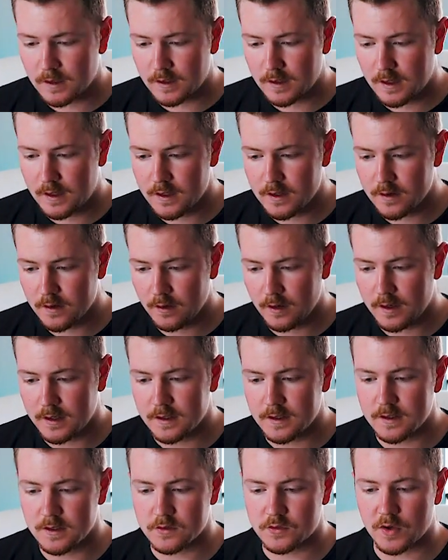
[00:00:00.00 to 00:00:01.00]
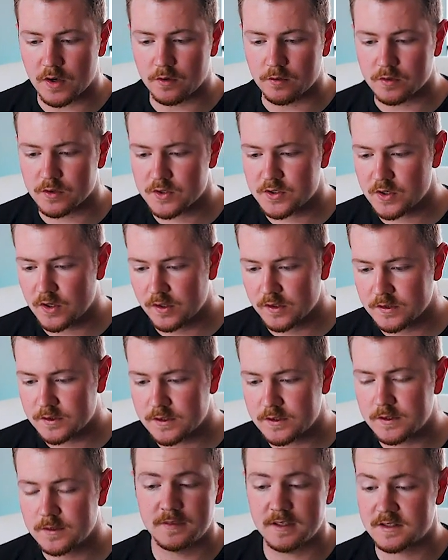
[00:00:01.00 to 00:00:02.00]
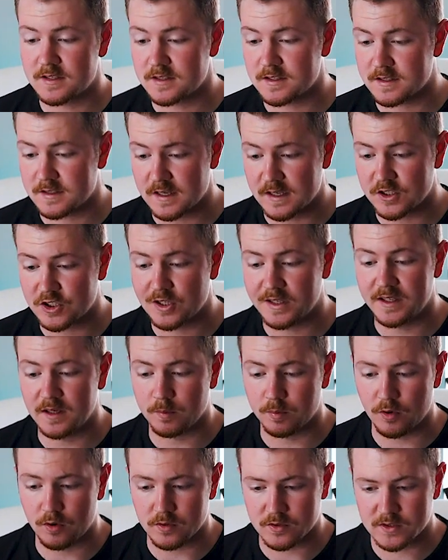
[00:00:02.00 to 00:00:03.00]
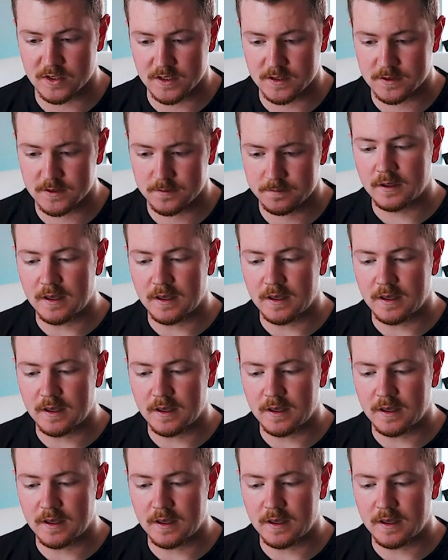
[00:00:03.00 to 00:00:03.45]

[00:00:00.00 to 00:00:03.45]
Here is a result. This is essentially the process.